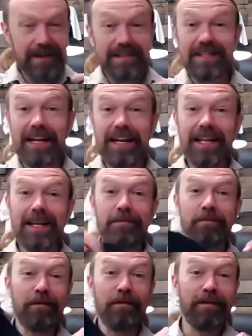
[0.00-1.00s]
Suddenly
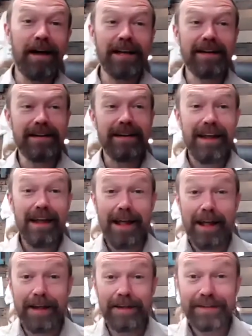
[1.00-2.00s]
provided
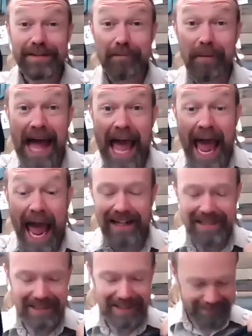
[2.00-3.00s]
some
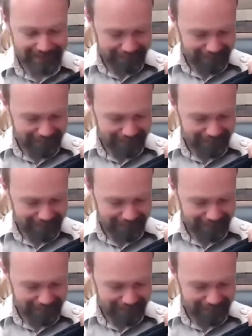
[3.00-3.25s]
hats,